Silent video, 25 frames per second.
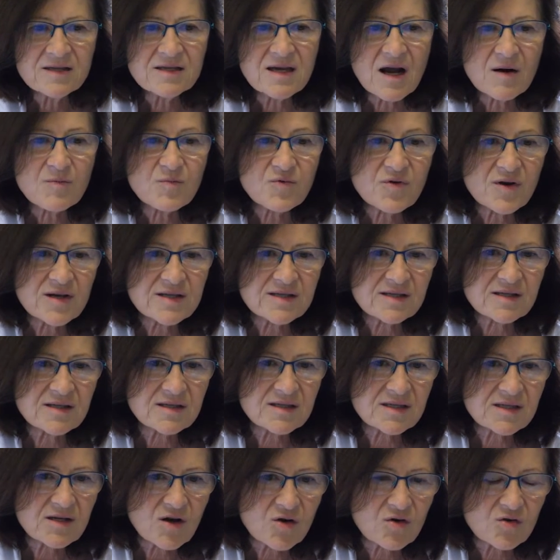Their
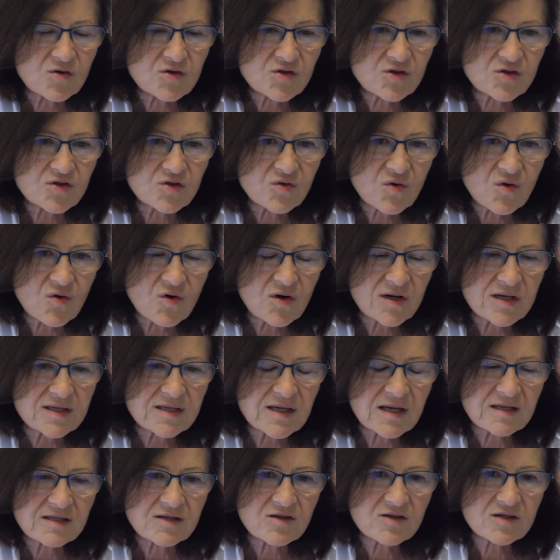presence also
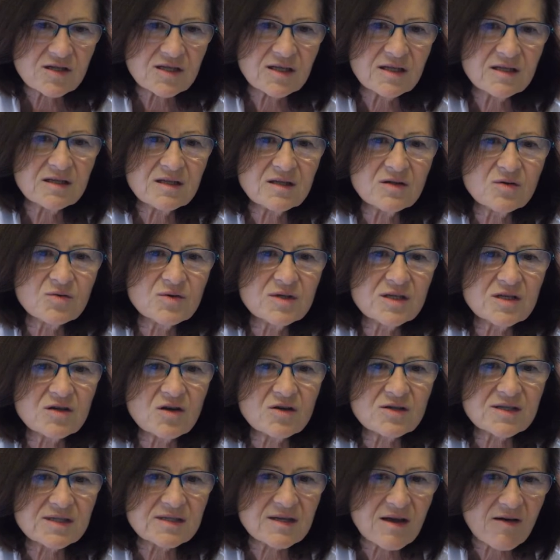is associated with
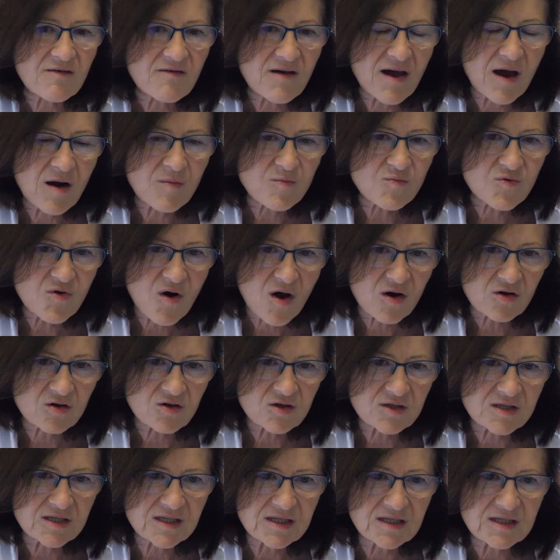a severe
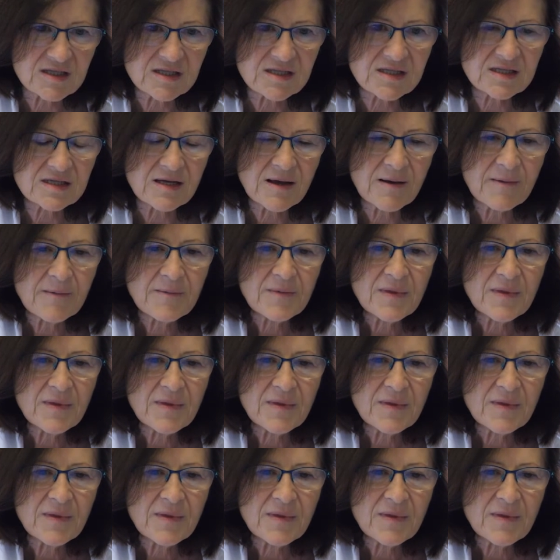prognosis.